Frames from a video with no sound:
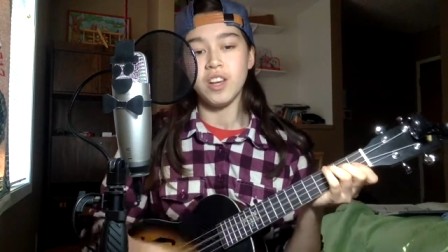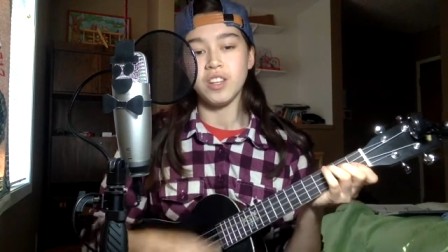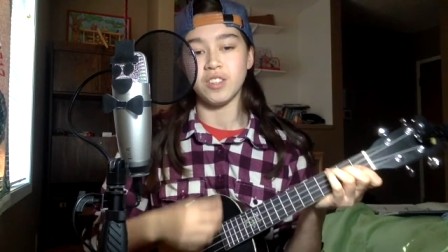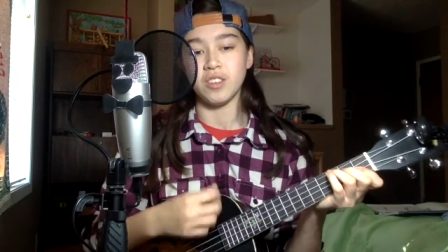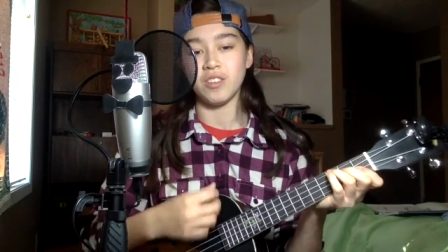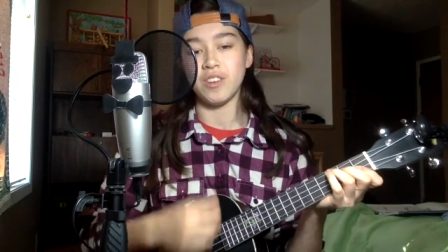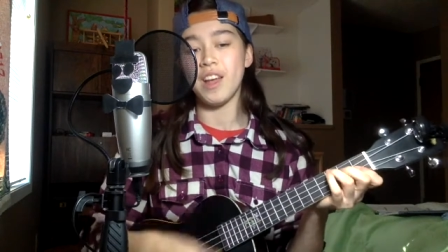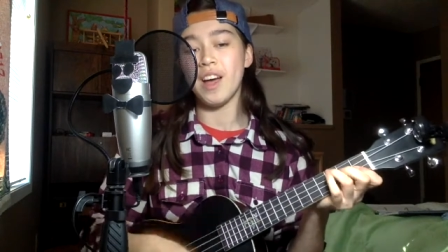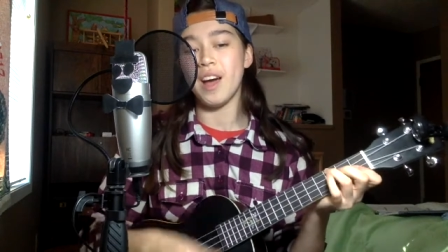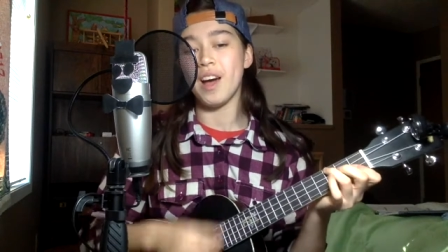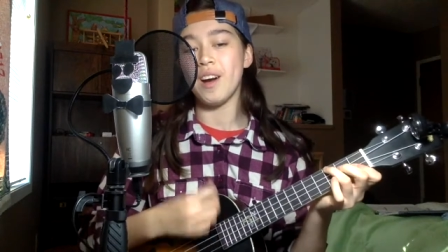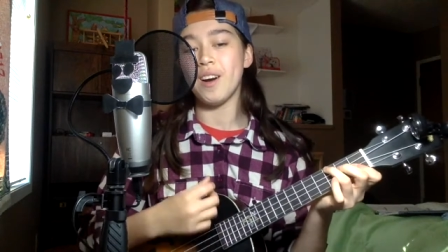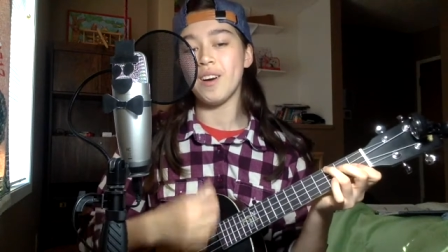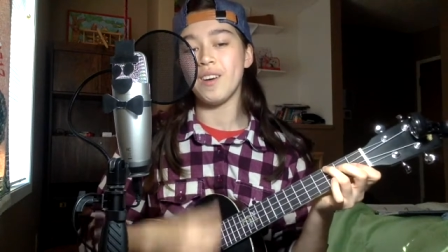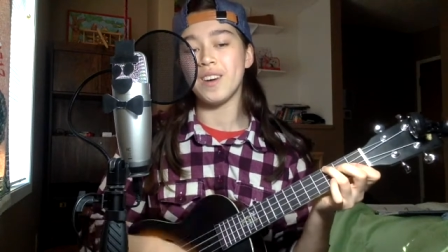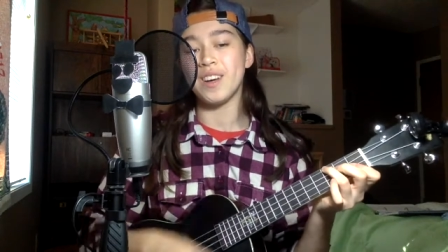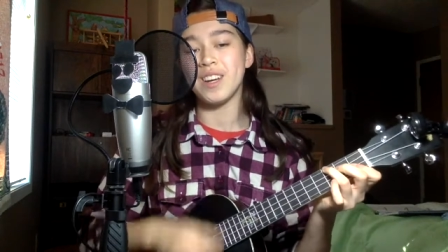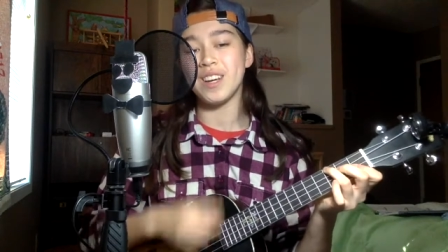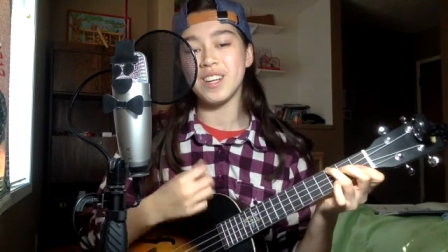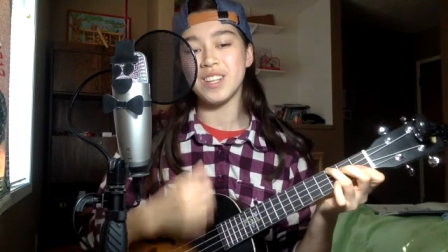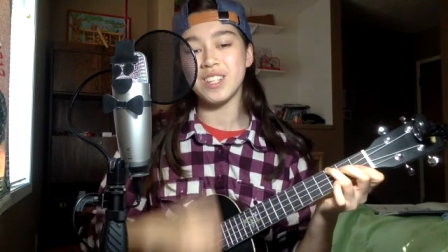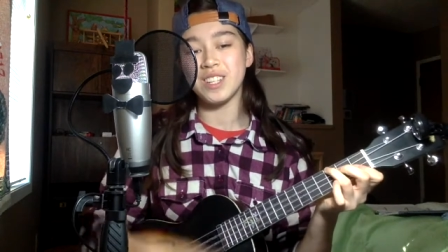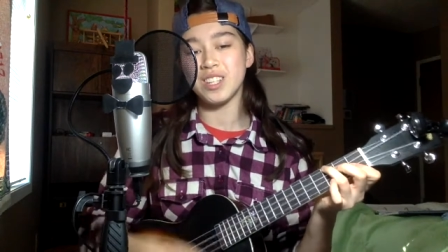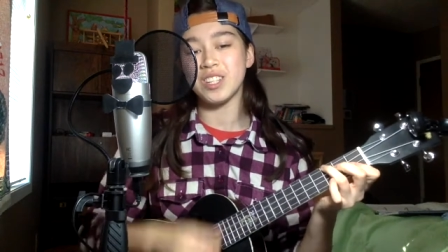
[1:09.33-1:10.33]
So now
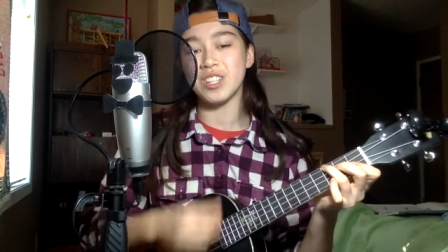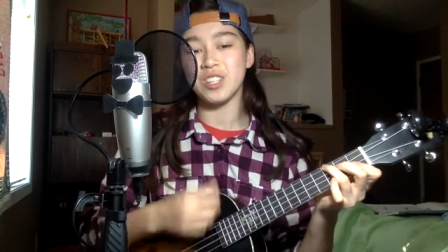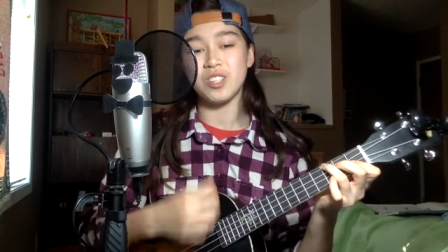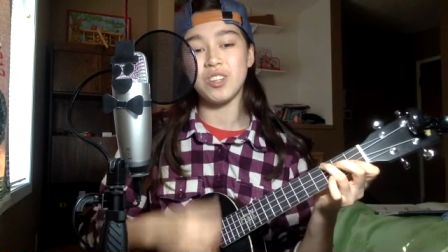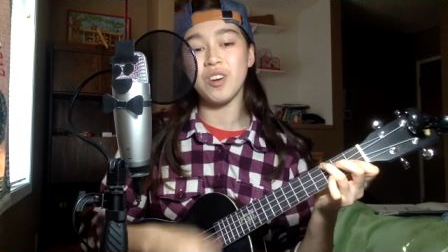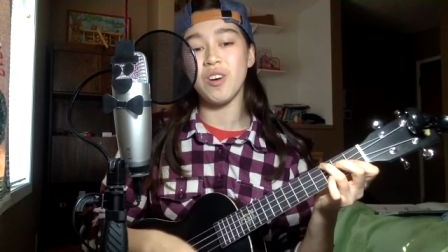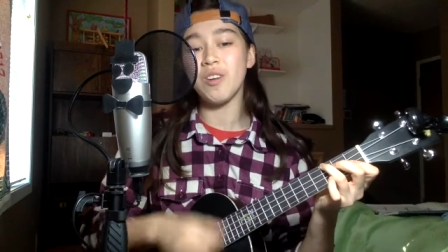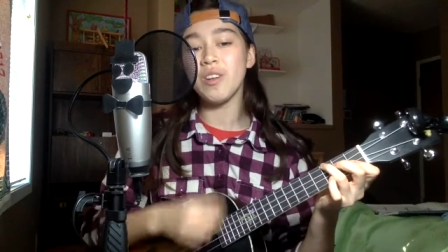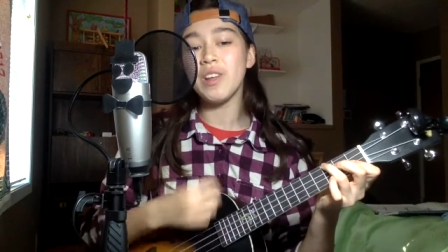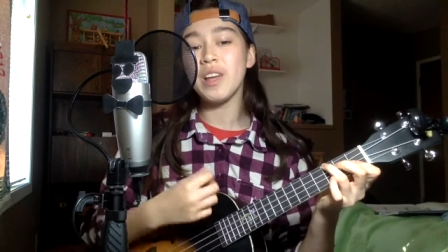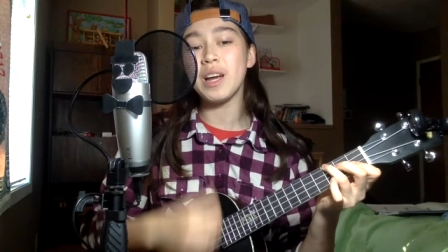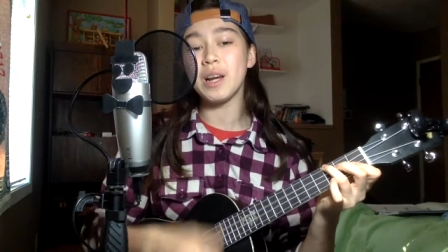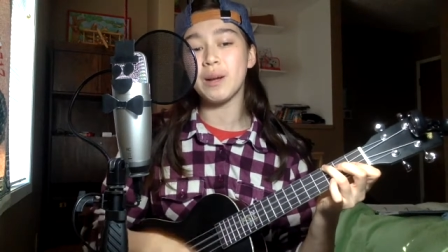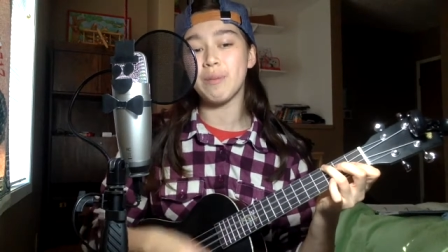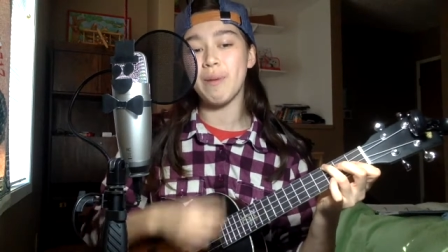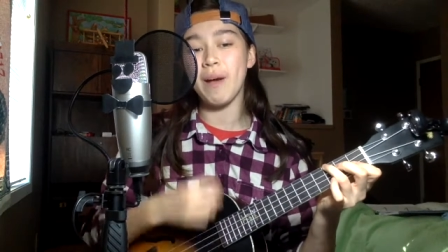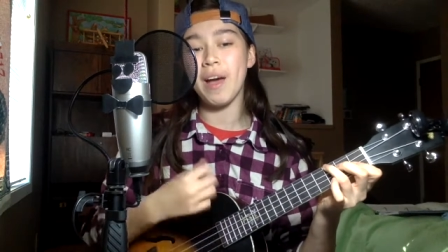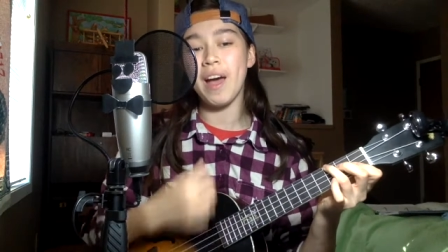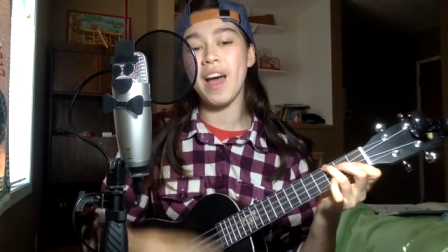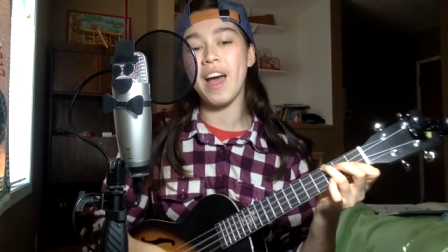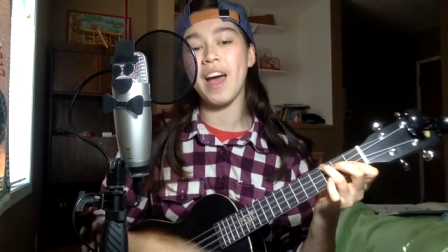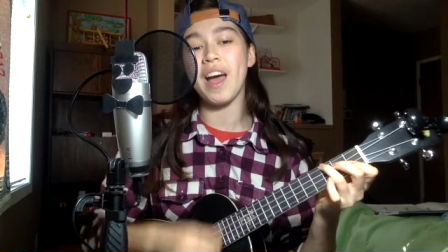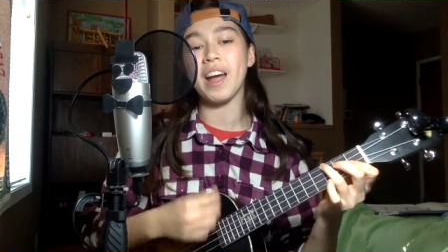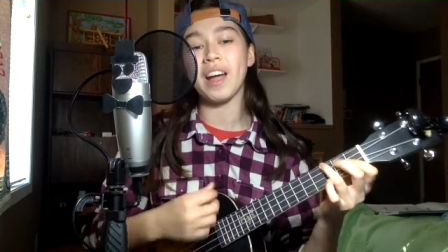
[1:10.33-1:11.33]
we just don't look
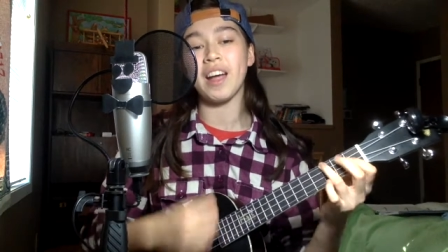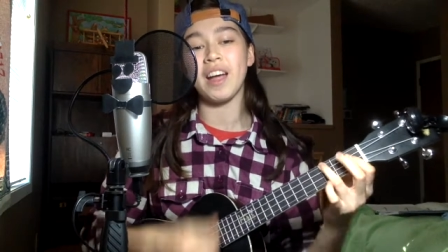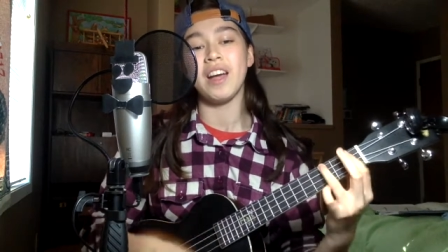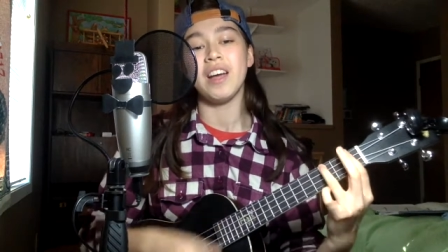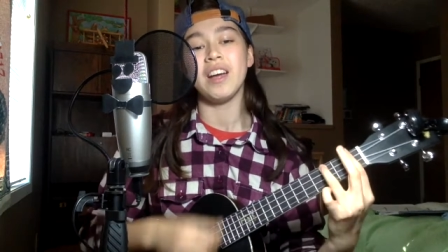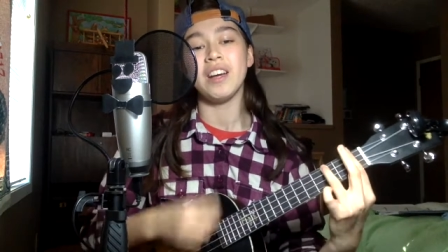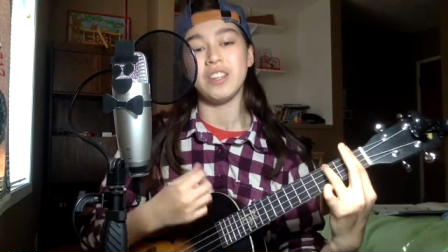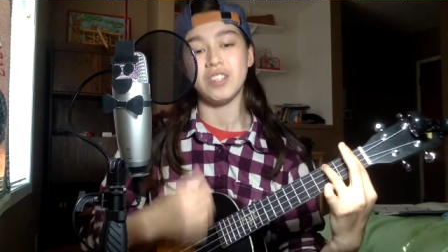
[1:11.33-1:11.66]
back.